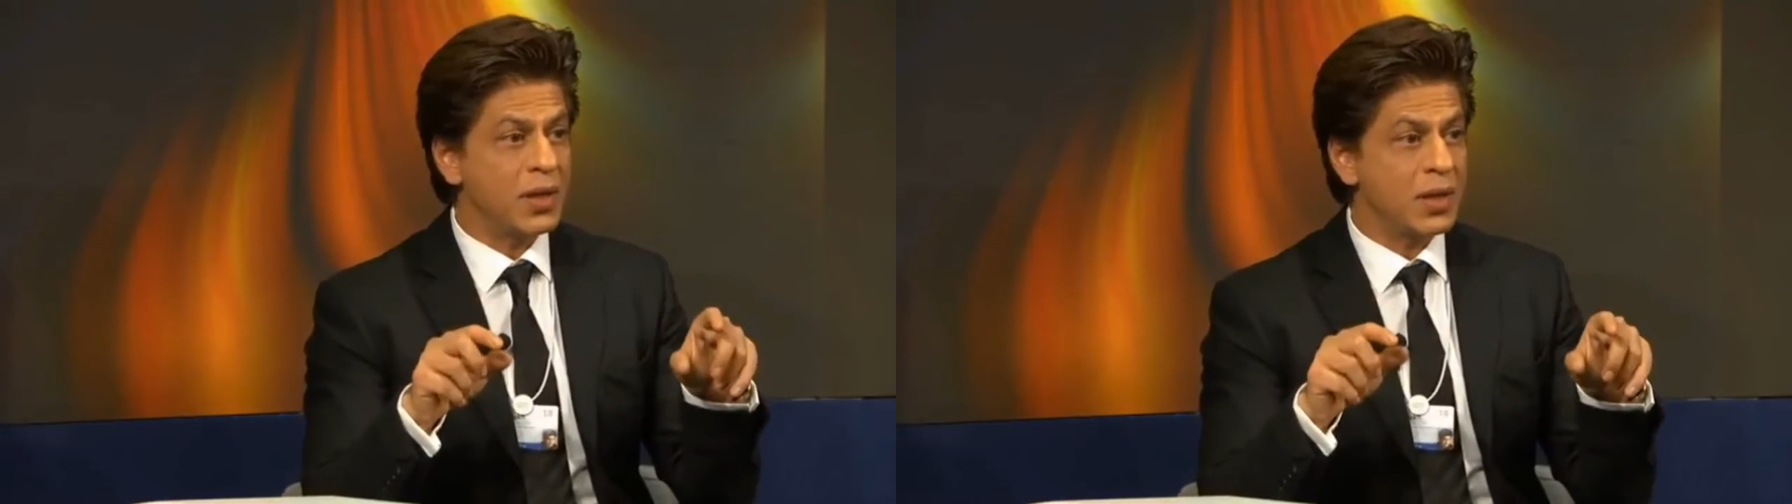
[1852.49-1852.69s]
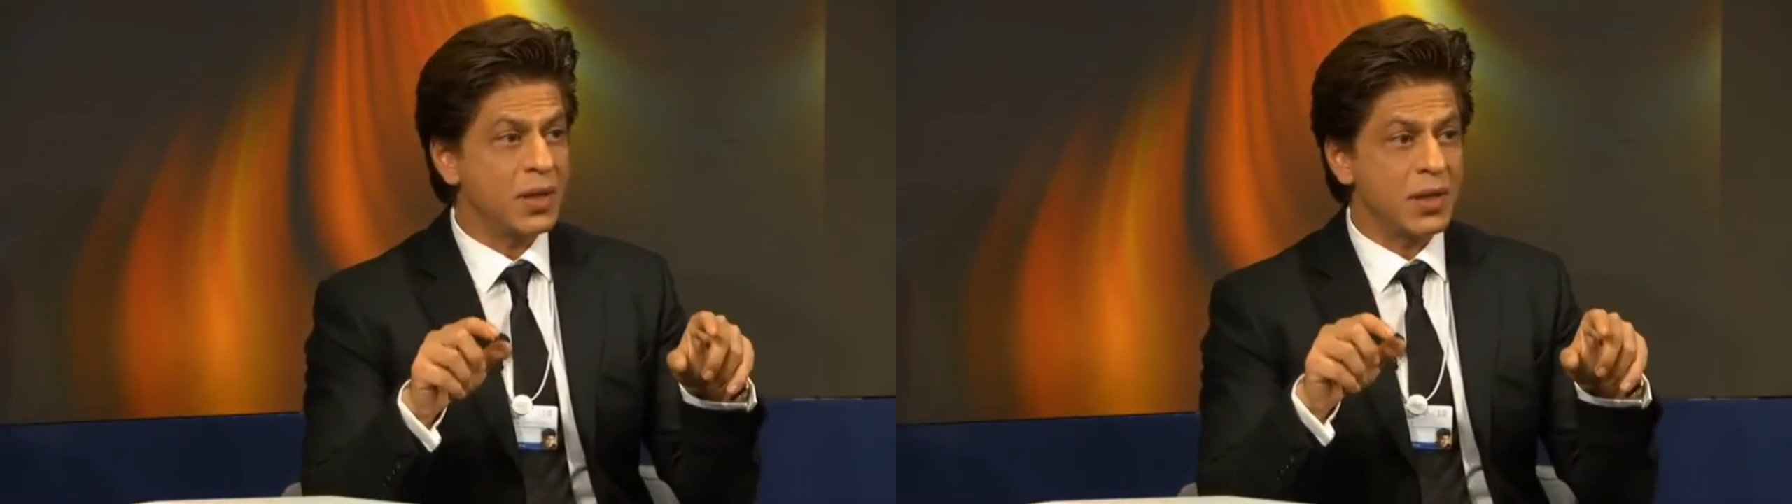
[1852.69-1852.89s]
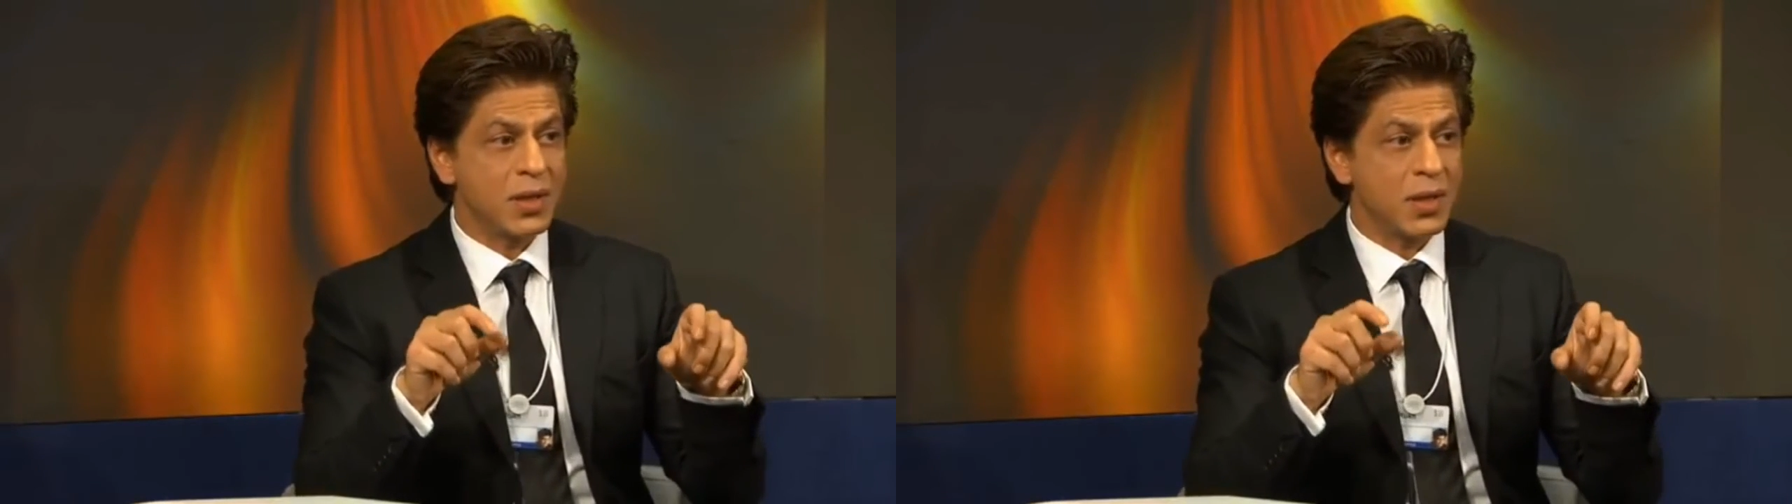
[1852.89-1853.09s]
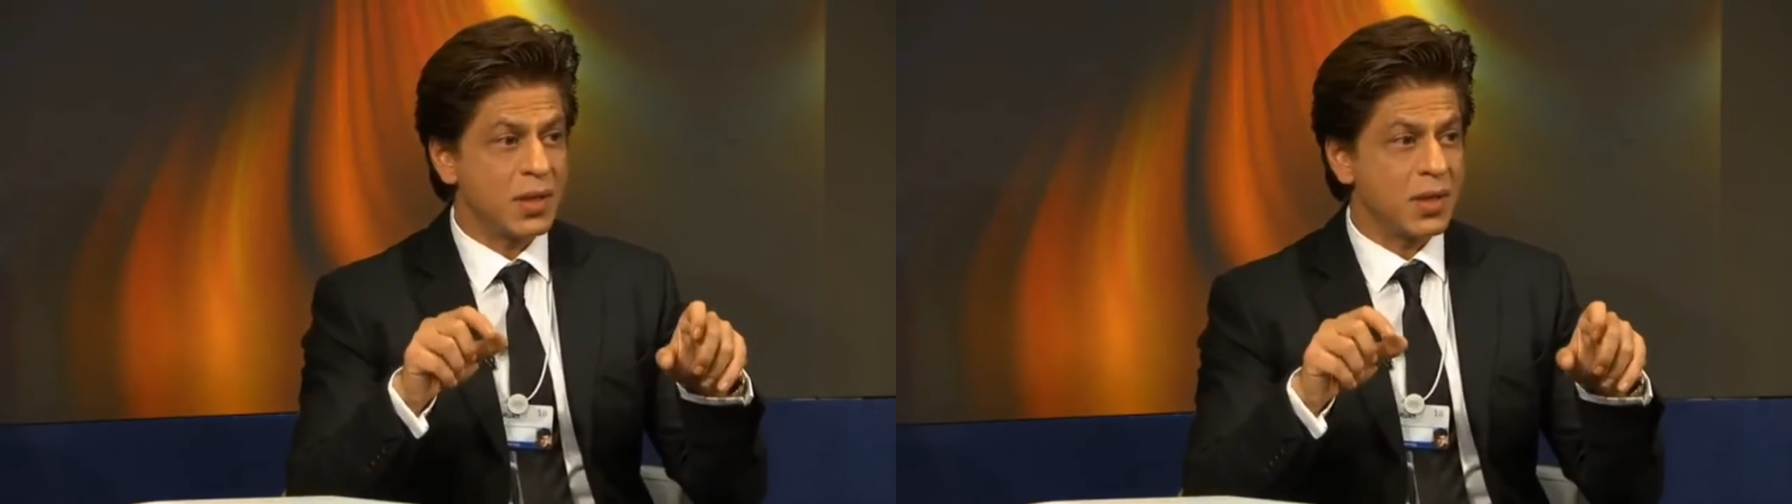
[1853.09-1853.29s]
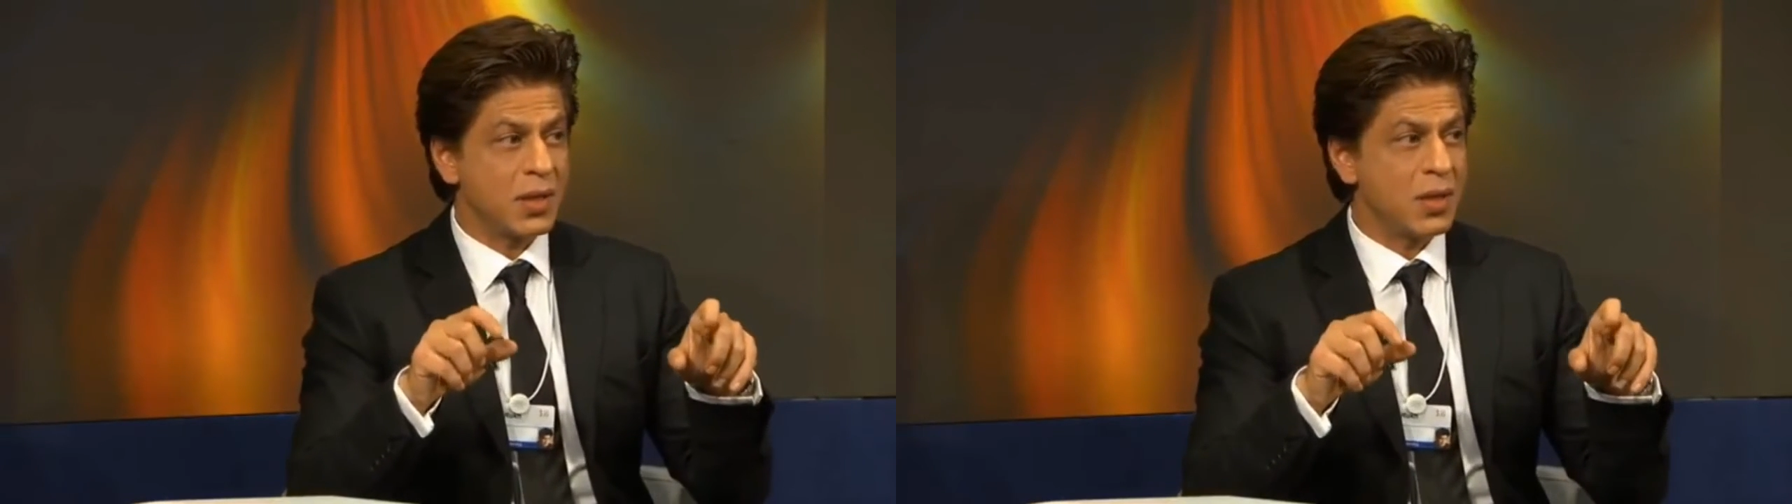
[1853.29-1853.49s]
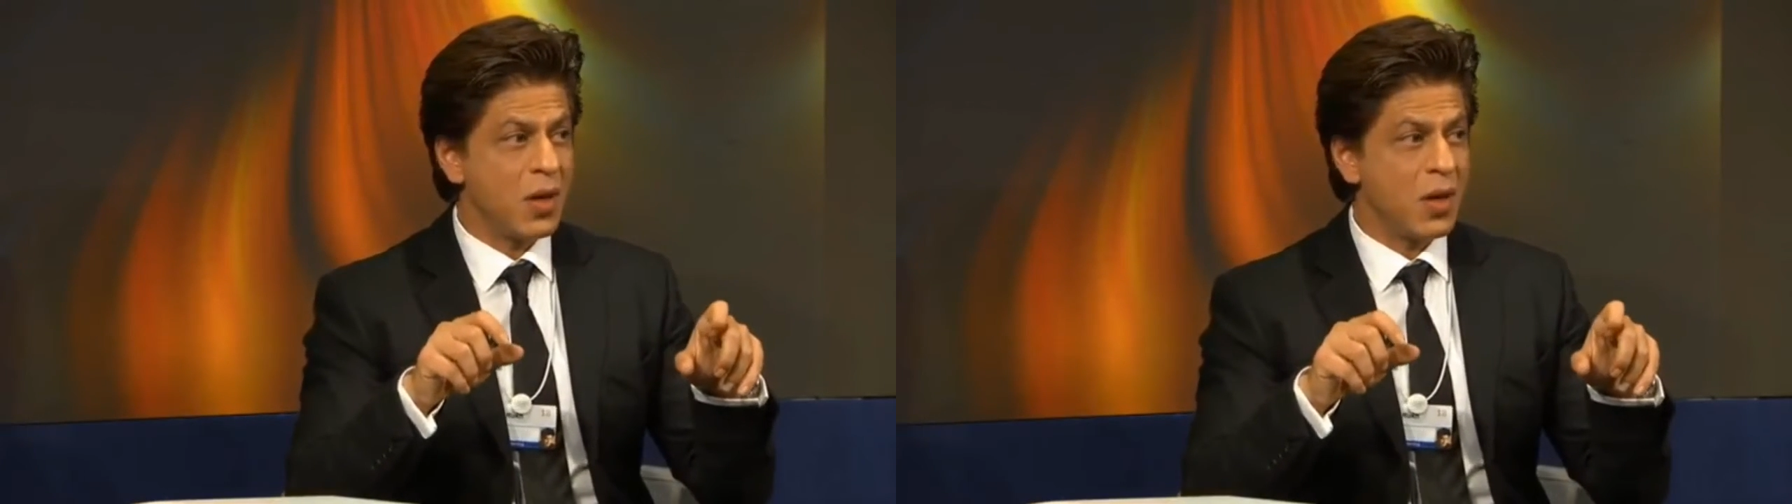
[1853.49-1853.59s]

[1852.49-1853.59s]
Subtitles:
is